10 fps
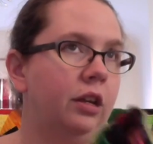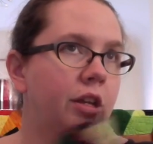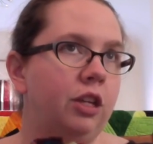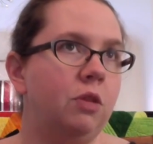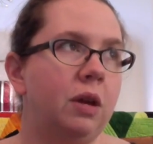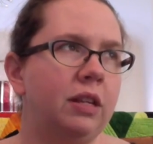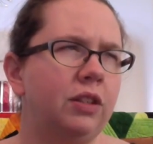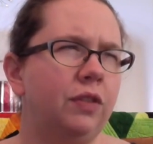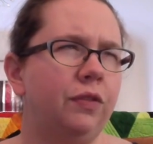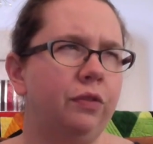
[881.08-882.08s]
US
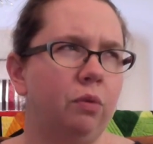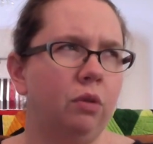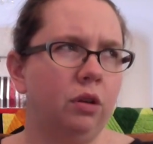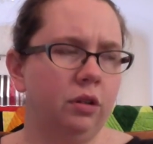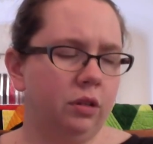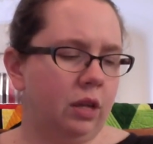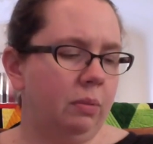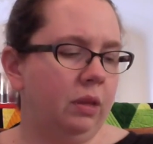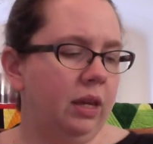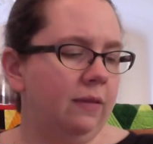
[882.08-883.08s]
4s, I
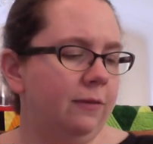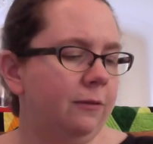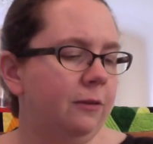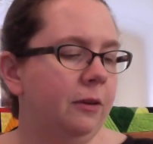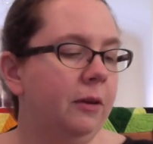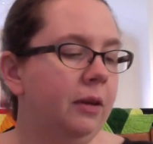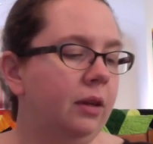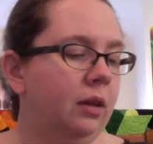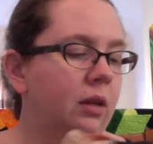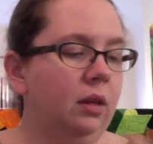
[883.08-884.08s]
believe,
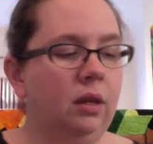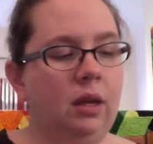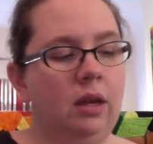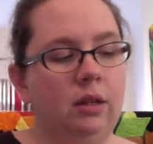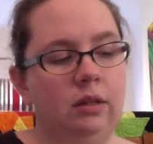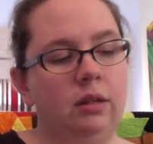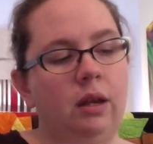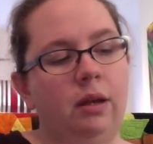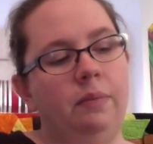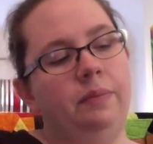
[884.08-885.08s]
and
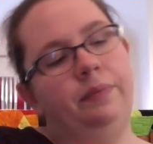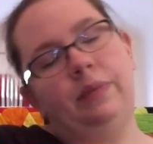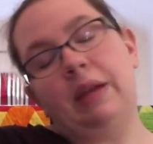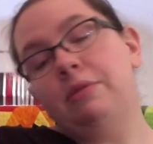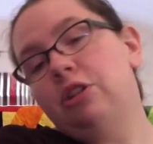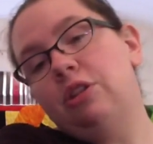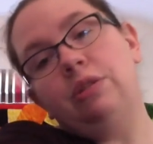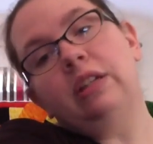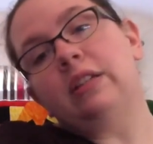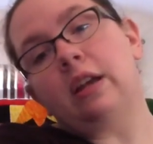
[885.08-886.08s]
I'm just
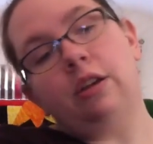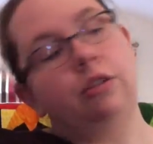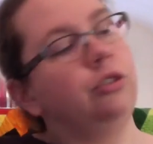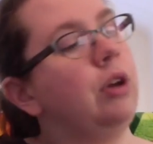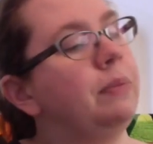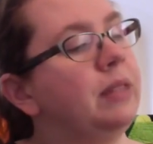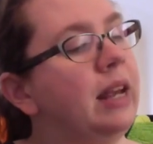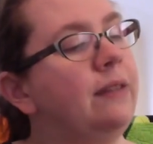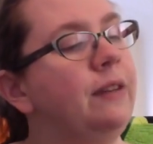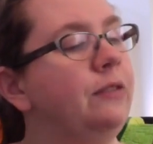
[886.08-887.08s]
using sock yarn scraps that I
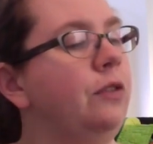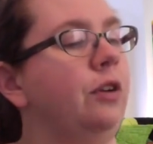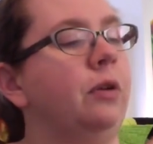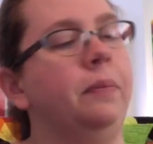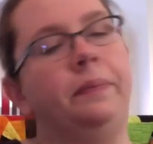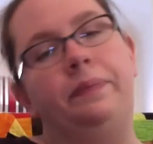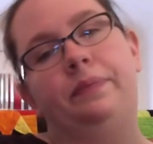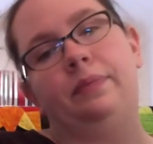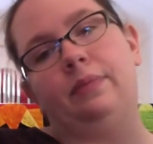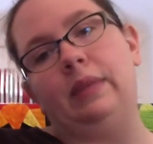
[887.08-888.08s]
have left over.
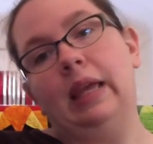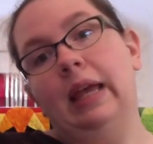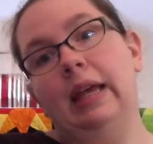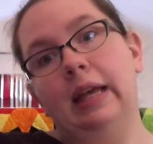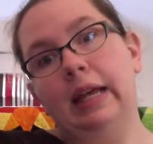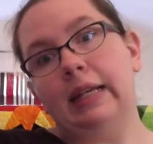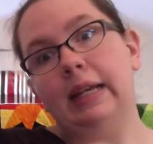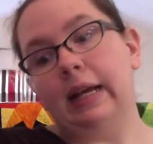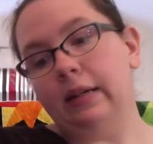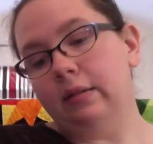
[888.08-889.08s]

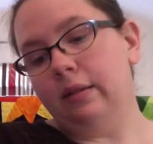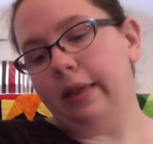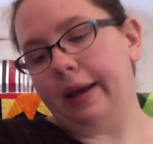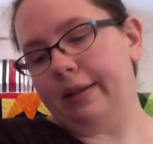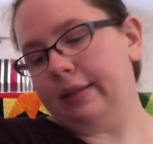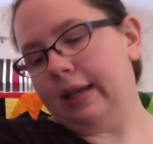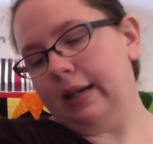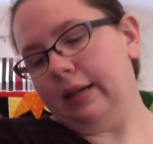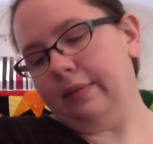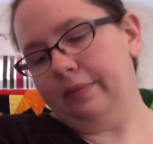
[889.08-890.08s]
Not all that
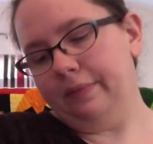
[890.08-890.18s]
exciting.